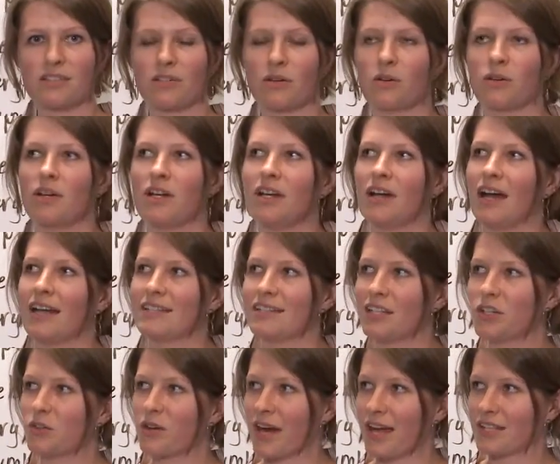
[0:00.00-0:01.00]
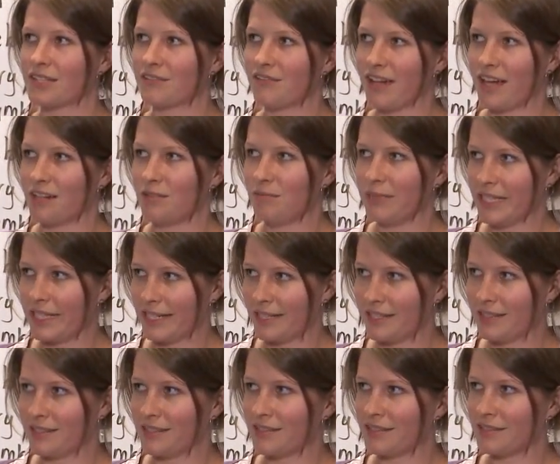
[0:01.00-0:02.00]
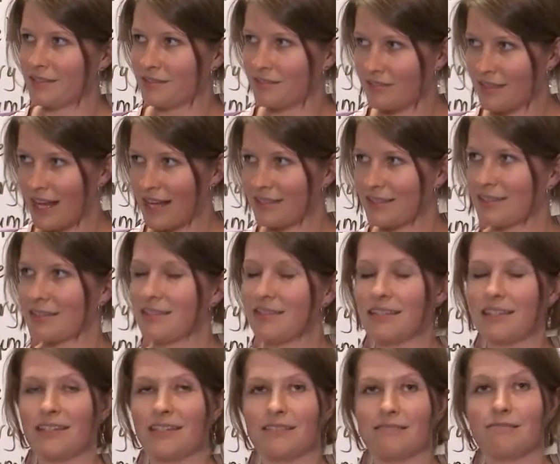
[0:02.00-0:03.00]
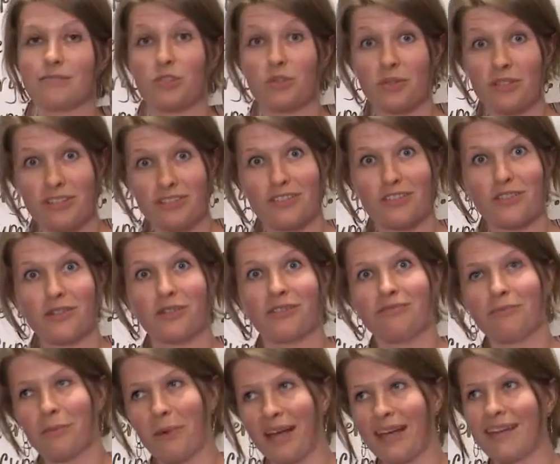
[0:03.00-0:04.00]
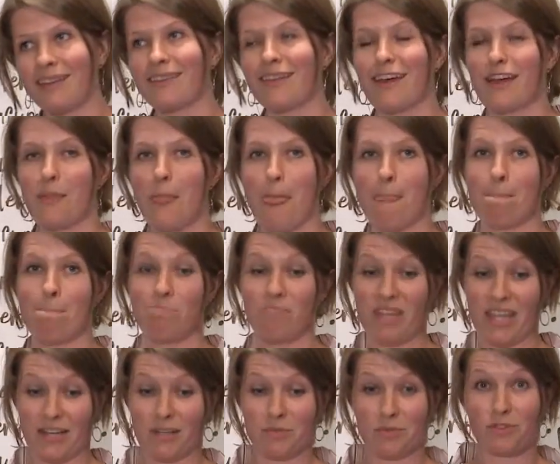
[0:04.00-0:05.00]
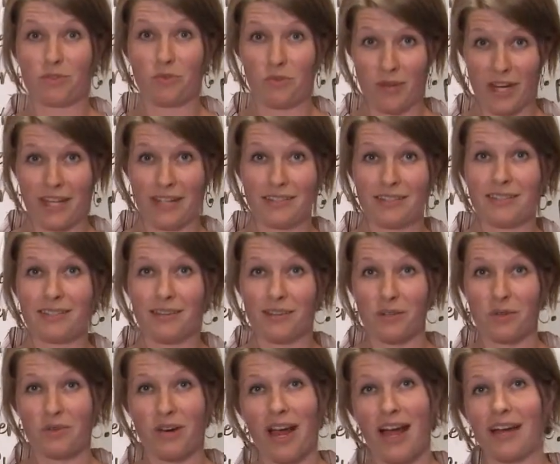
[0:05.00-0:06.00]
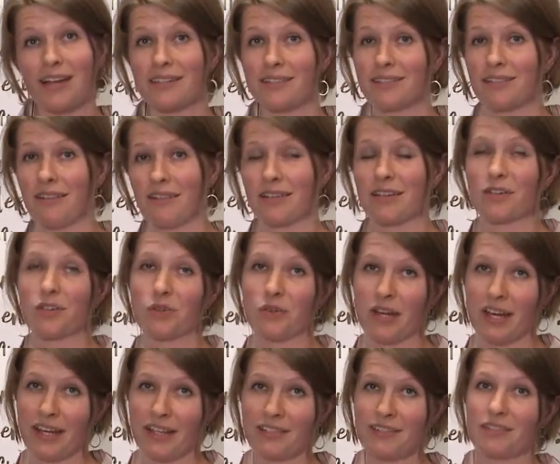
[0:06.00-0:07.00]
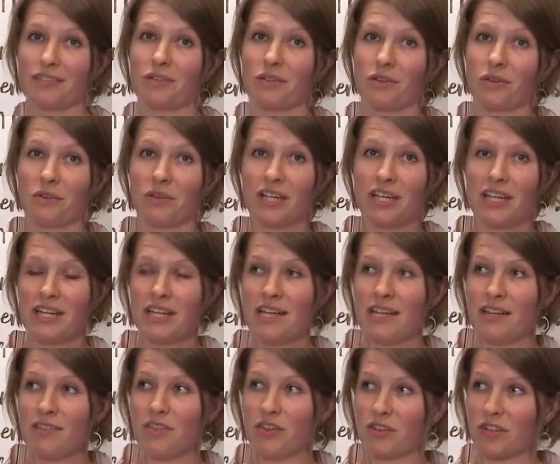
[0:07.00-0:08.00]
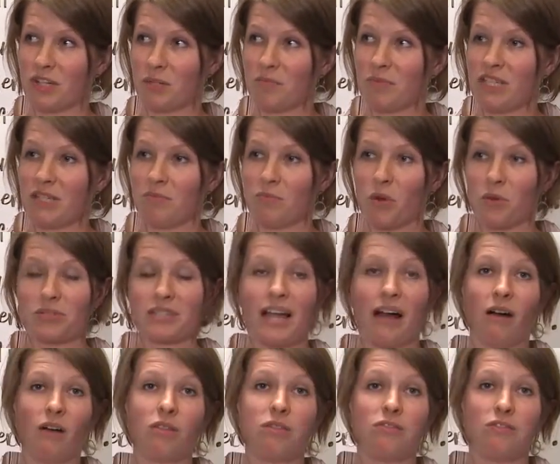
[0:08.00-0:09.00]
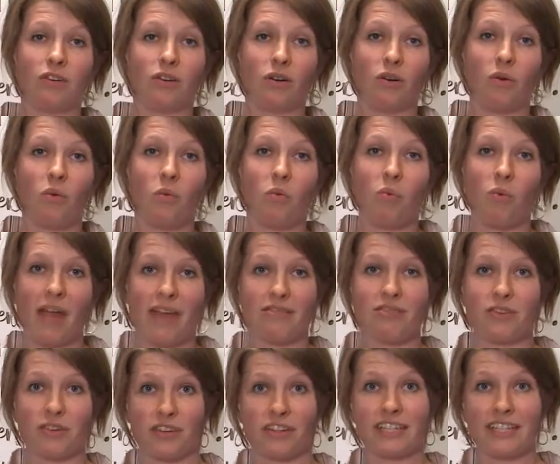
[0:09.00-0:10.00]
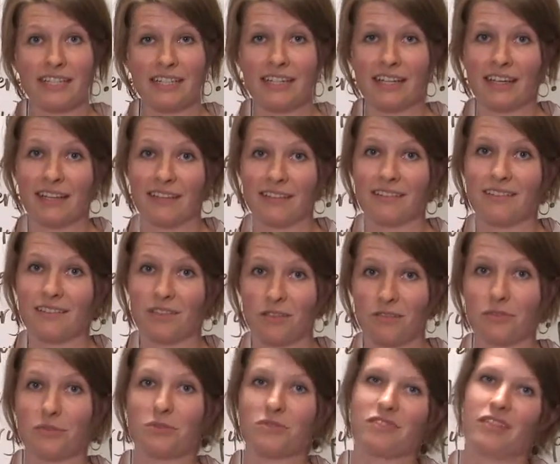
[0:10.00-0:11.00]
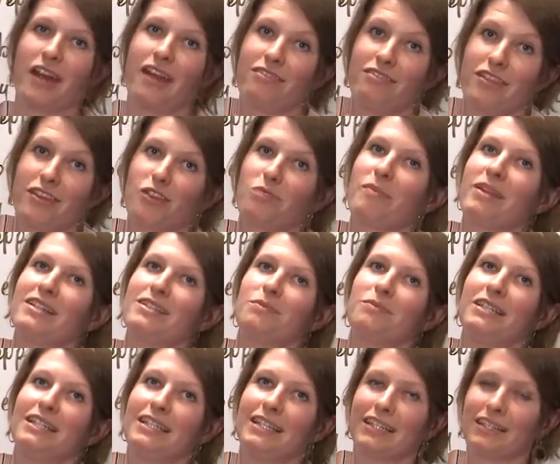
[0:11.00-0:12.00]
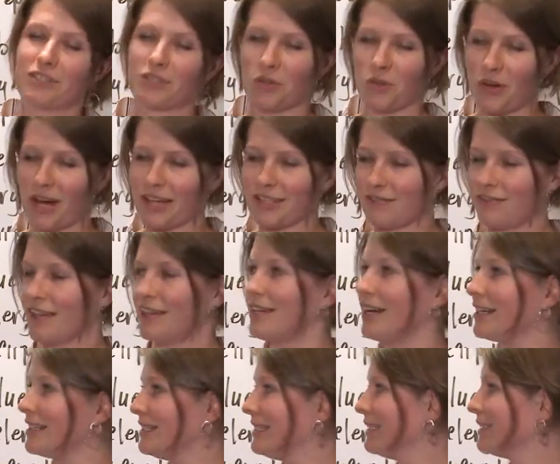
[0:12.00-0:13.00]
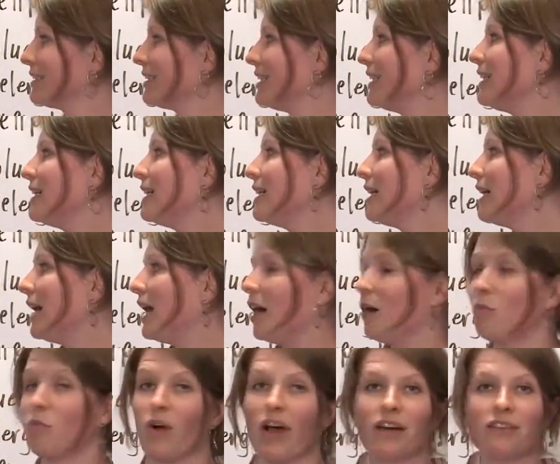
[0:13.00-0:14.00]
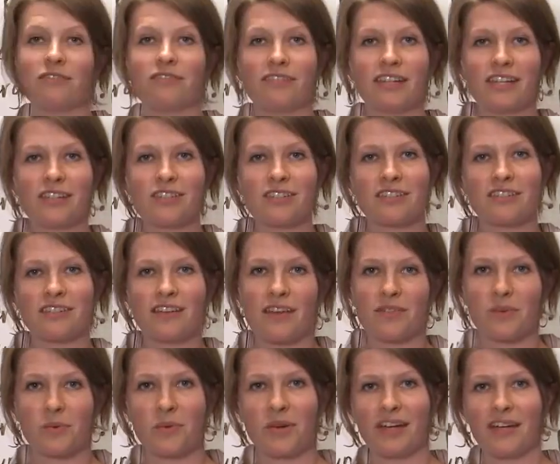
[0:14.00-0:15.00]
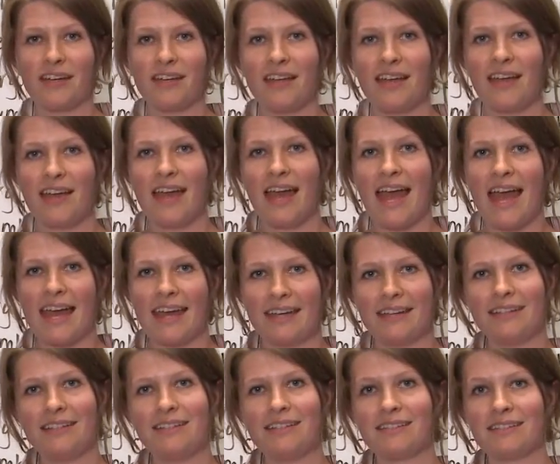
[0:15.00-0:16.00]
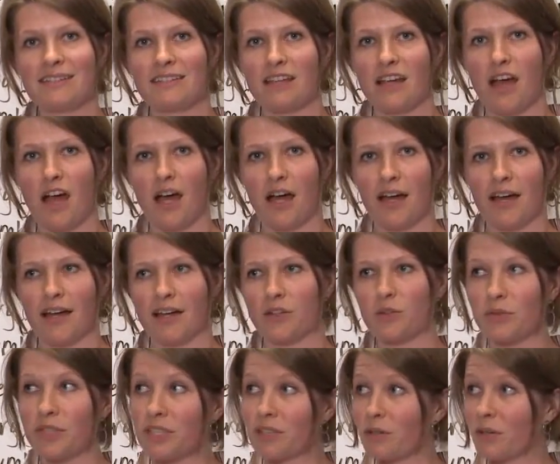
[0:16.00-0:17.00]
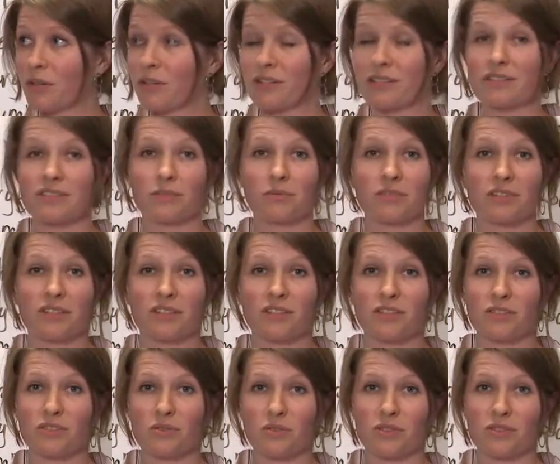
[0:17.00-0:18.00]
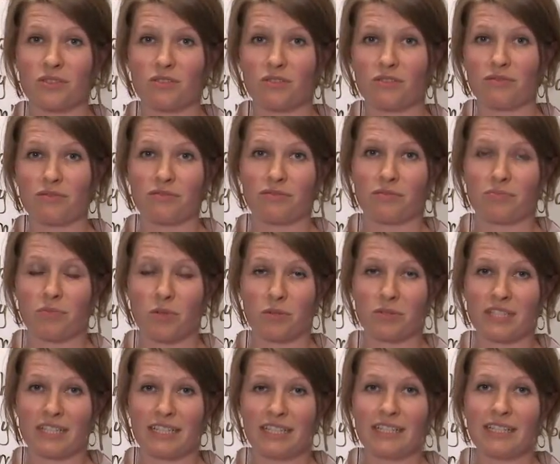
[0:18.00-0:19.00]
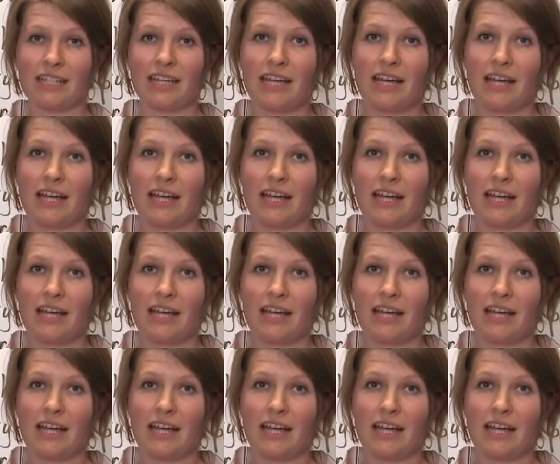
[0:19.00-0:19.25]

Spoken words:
So I say grass-fed because that's the traditional way that animals graze, is on grass, not on grain. So they're going to be most healthful when they're eating the foods that they're meant to be eating. So grass-fed, ideally. Wild fish is another one. Eggs, Greek yogurt's a really good source of protein.